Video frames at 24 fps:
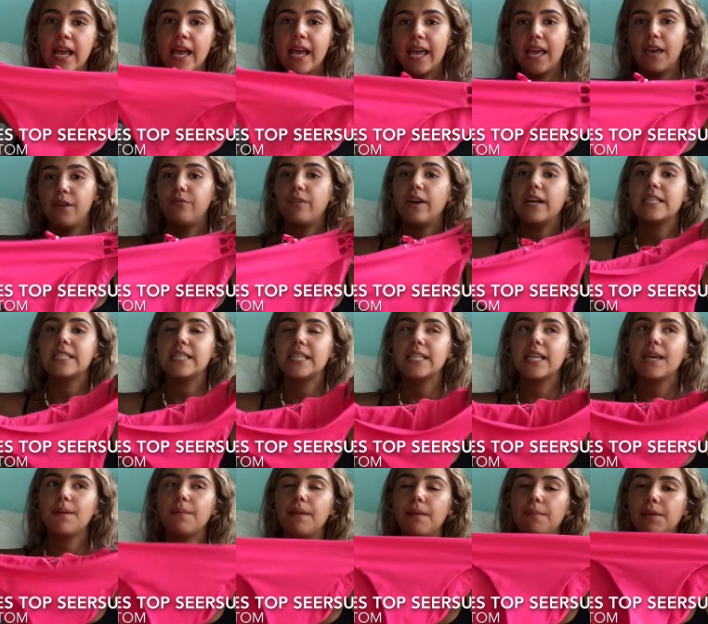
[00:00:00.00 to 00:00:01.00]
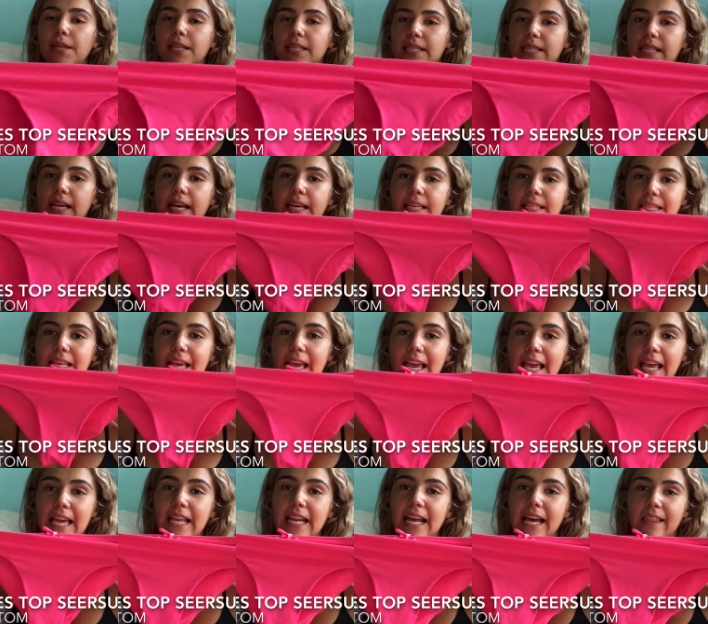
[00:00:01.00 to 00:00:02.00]
If I did get maybe a size
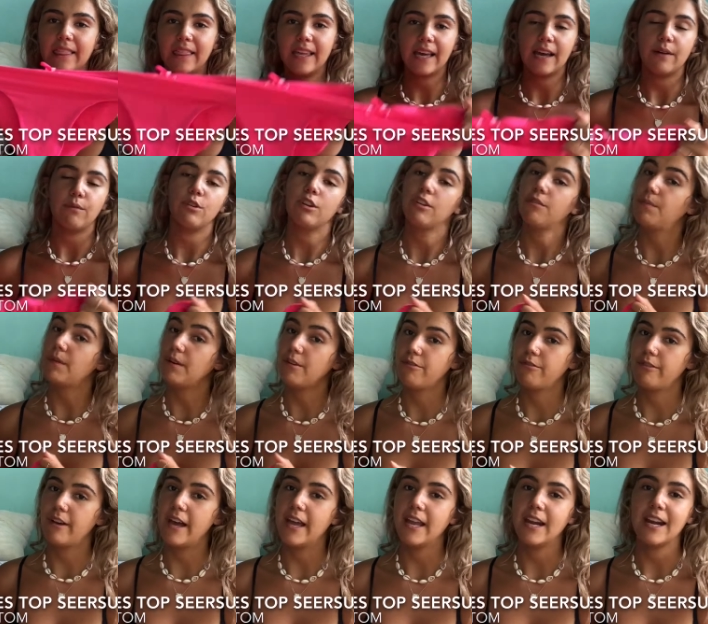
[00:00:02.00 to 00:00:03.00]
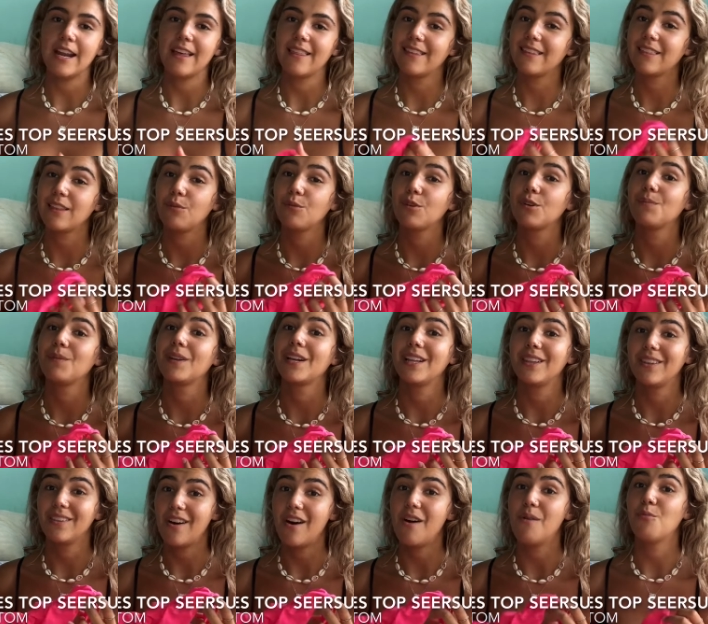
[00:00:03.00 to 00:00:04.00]
8, I think I would have been fine and I think they would have been a
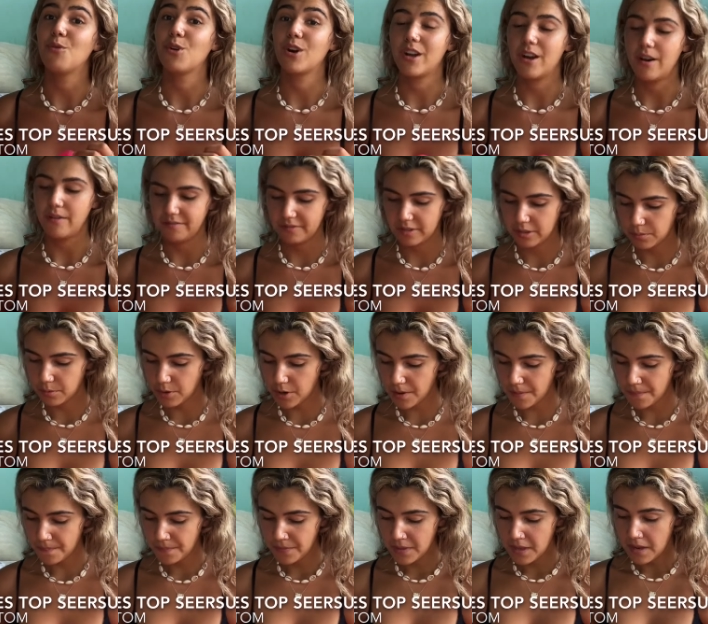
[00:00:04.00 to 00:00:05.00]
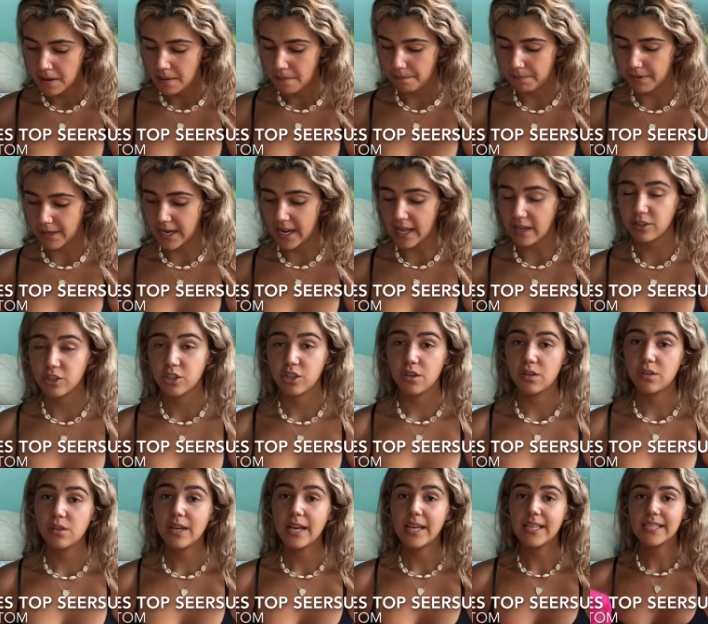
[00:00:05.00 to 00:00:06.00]
lot more comfortable. But I'll show
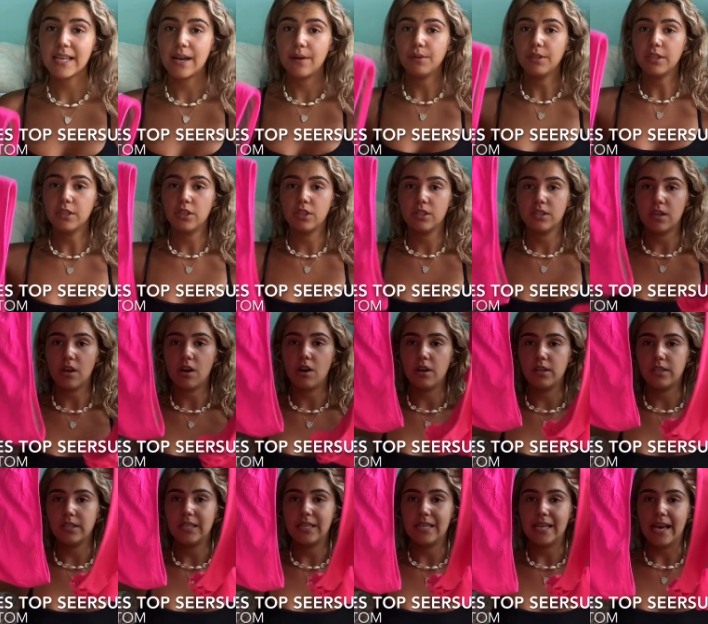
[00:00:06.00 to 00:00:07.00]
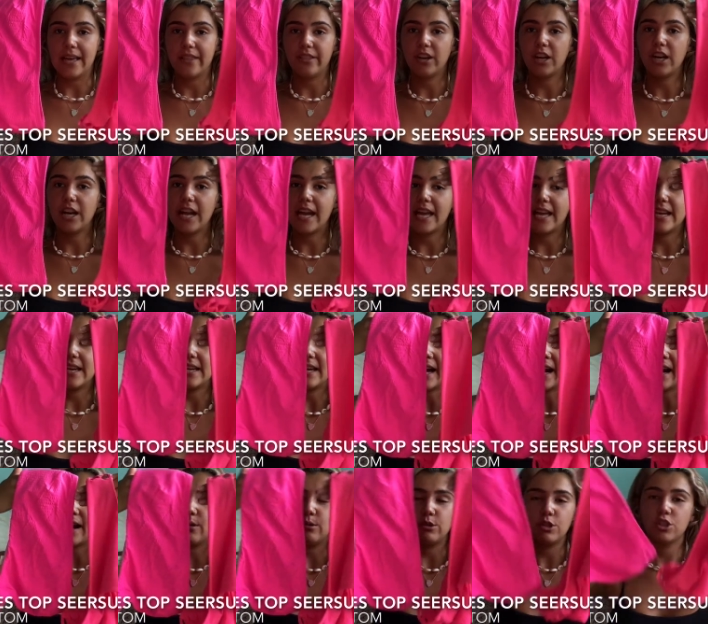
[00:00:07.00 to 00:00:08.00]
you guys how it looks on together and
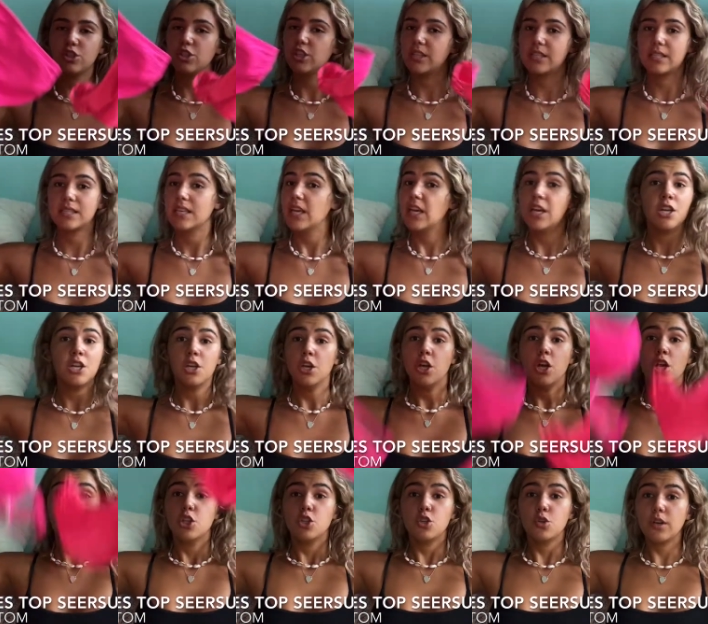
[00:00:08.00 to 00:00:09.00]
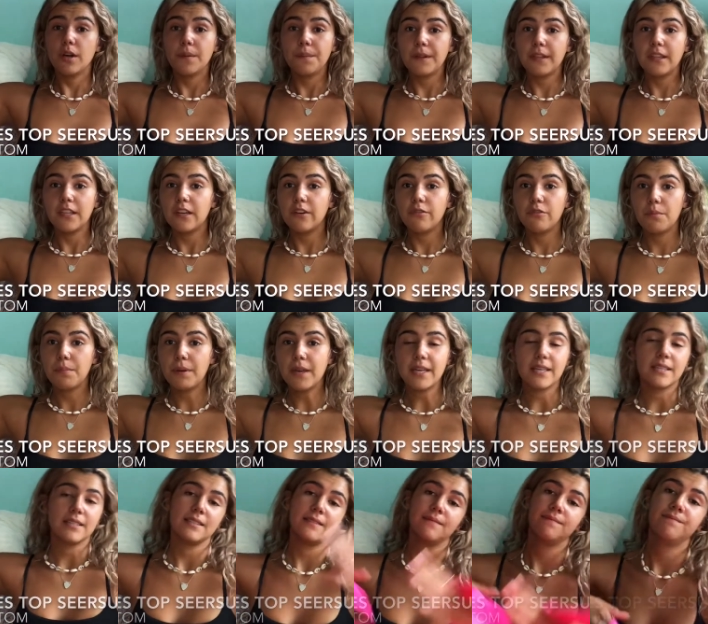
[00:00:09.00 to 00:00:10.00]
how it's just two completely different
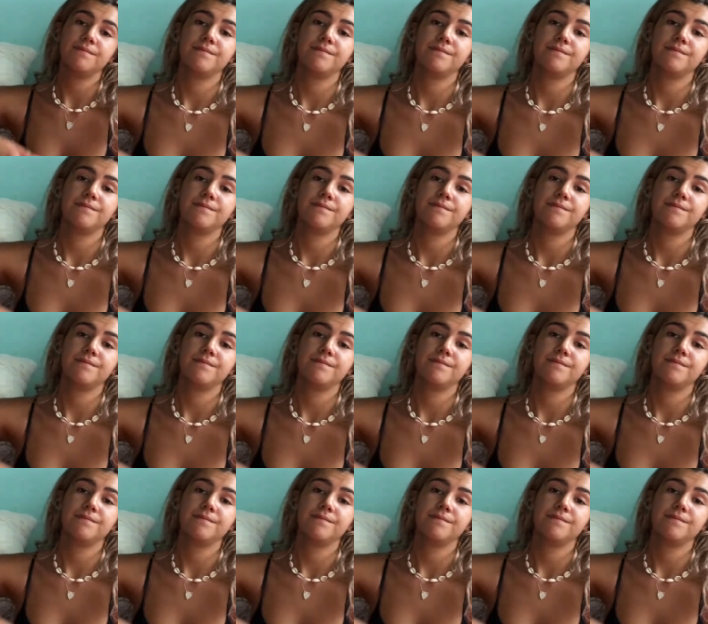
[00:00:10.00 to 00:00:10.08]
pinks.